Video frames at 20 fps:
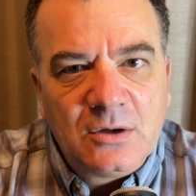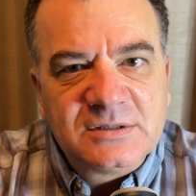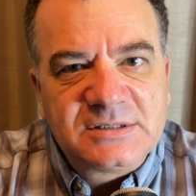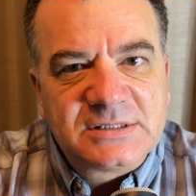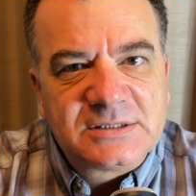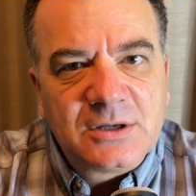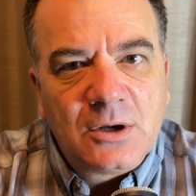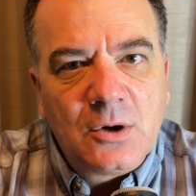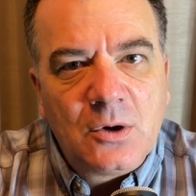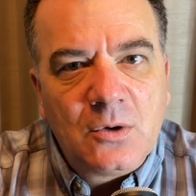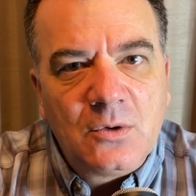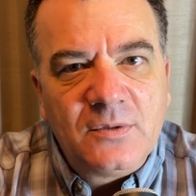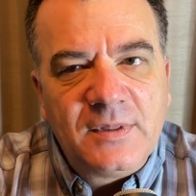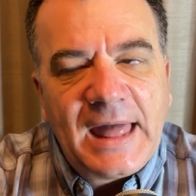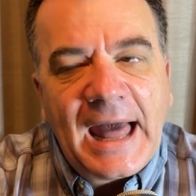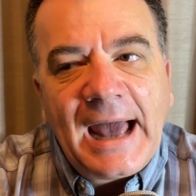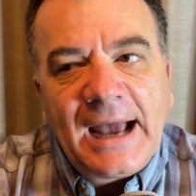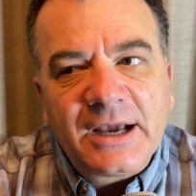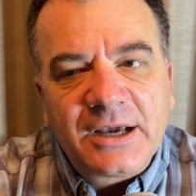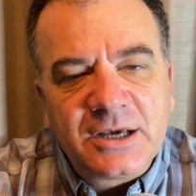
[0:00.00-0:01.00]
So
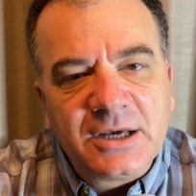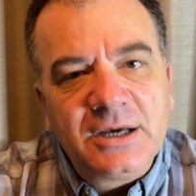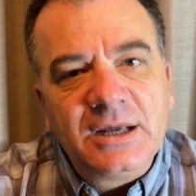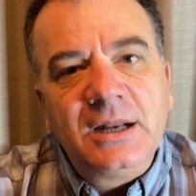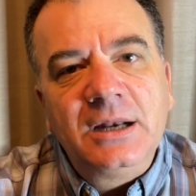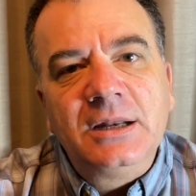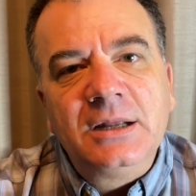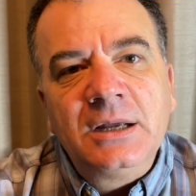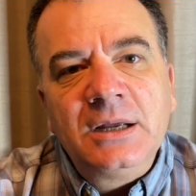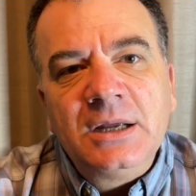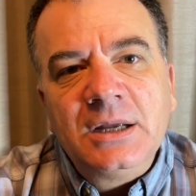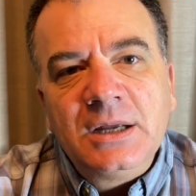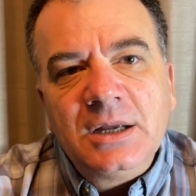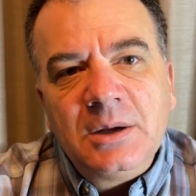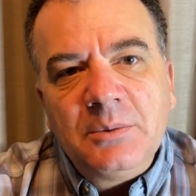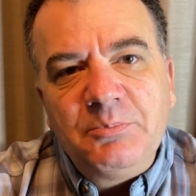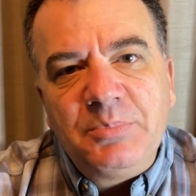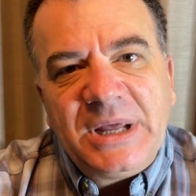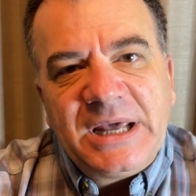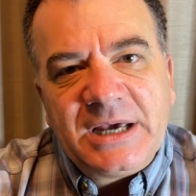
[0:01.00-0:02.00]
that could
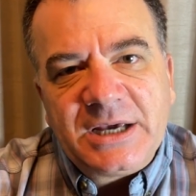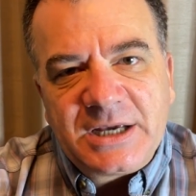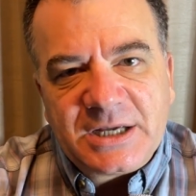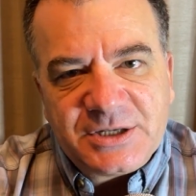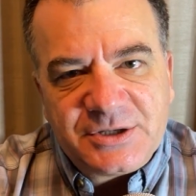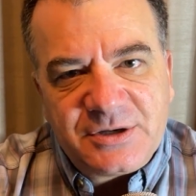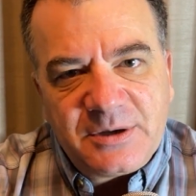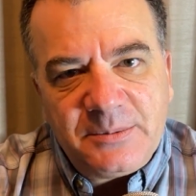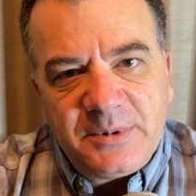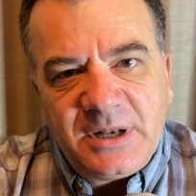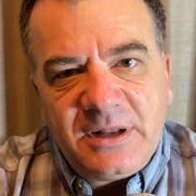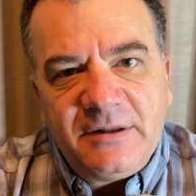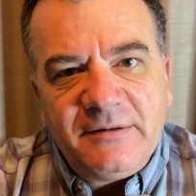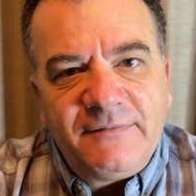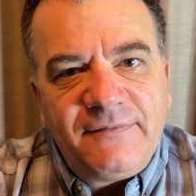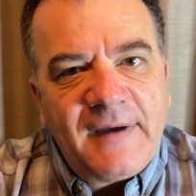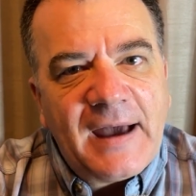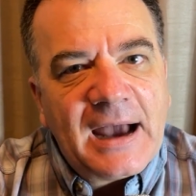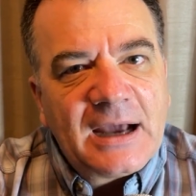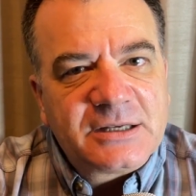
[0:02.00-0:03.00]
be a contributing
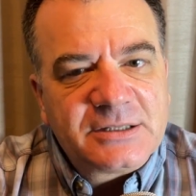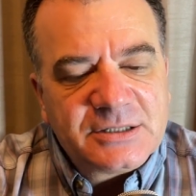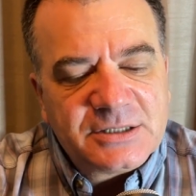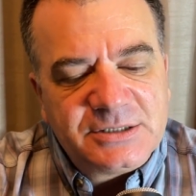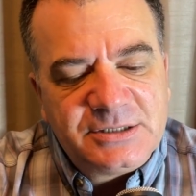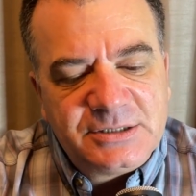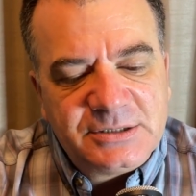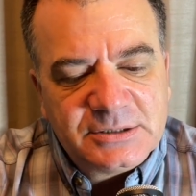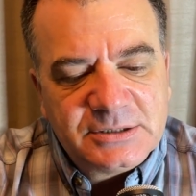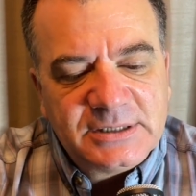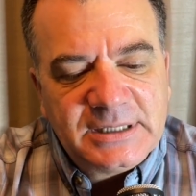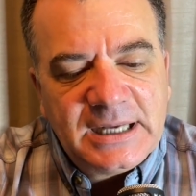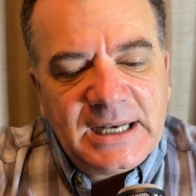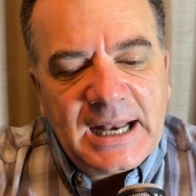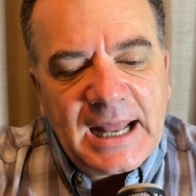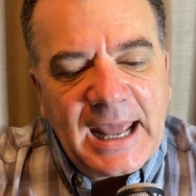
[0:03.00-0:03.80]
factor to it.